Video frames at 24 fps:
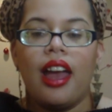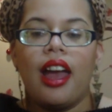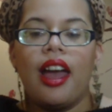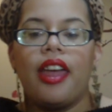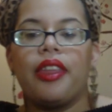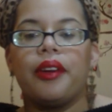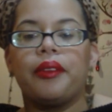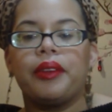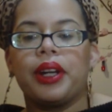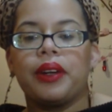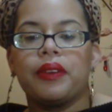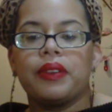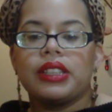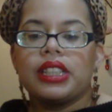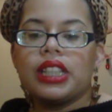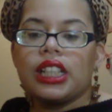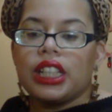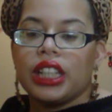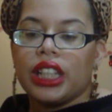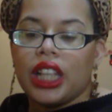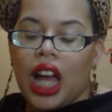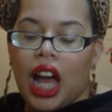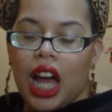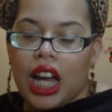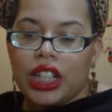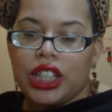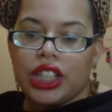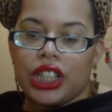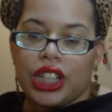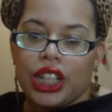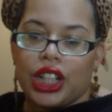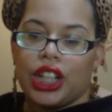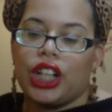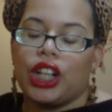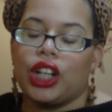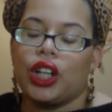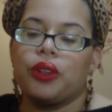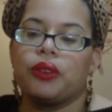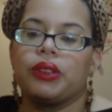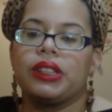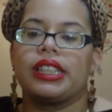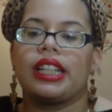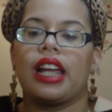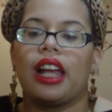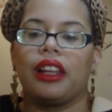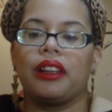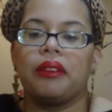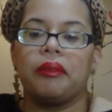And then when I went to Lush, the girl
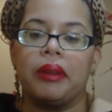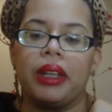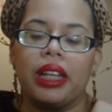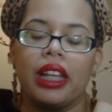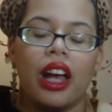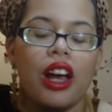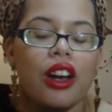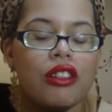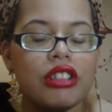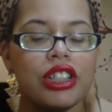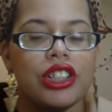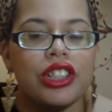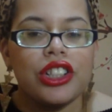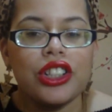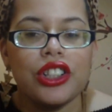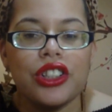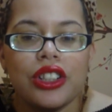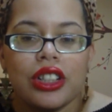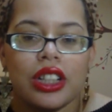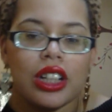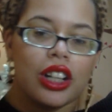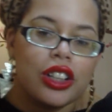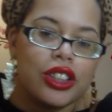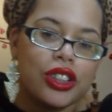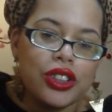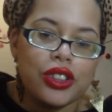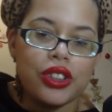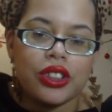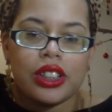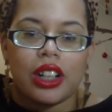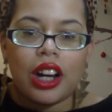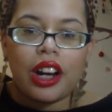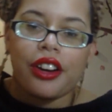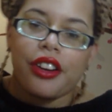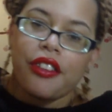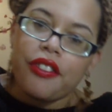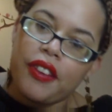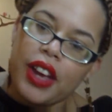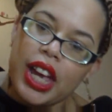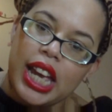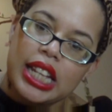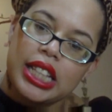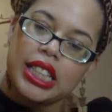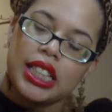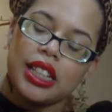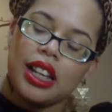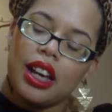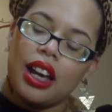was telling me, oh, did you know you could also use it on your
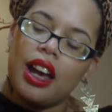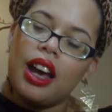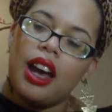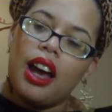face?